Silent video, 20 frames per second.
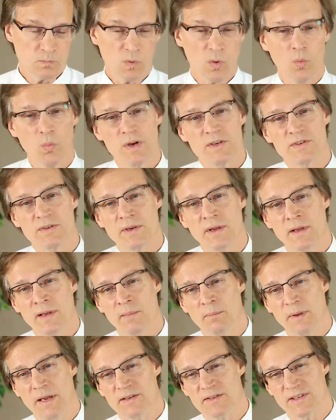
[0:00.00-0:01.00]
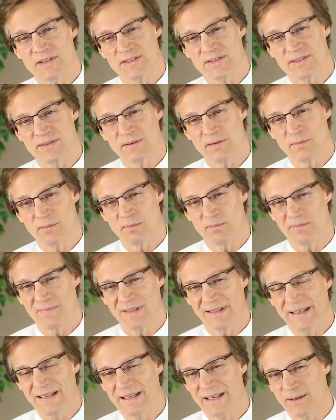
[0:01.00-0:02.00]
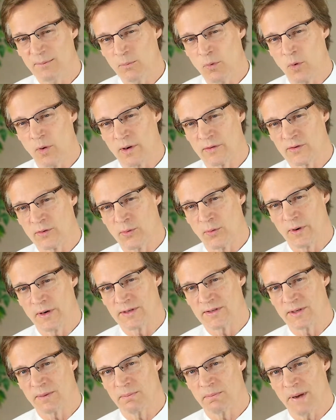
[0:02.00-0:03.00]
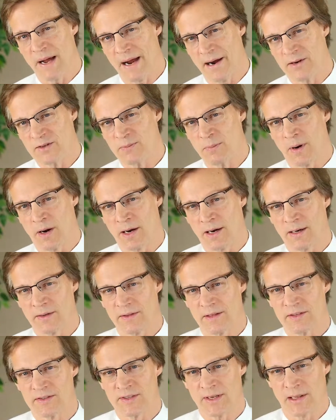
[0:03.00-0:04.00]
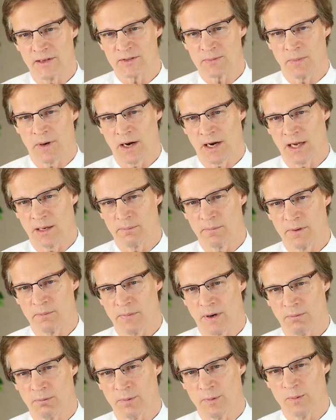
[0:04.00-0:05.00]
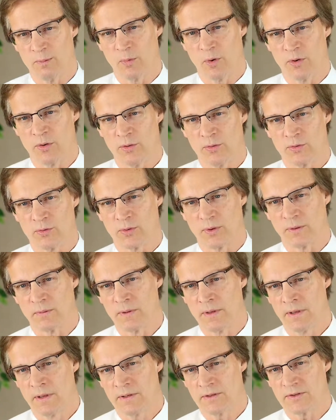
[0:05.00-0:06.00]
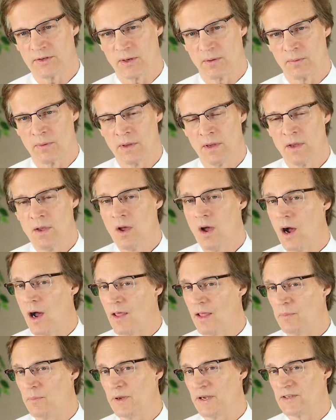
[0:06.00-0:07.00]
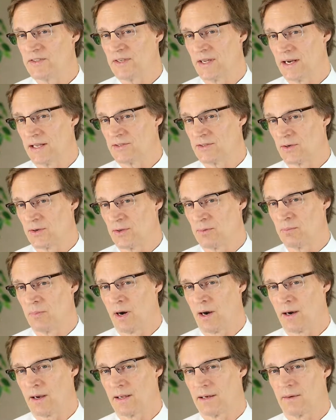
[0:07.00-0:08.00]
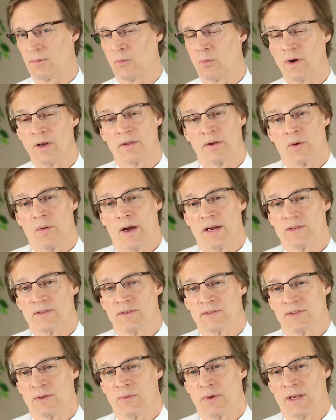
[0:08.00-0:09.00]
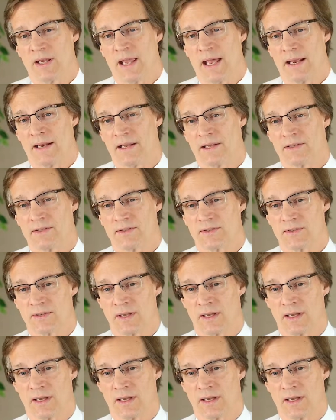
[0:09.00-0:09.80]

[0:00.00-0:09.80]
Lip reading: which means it's leaning more towards a buyer's market than seller's market, but probably more neutral. So all that being said, it's a good market. One of the questions that we get is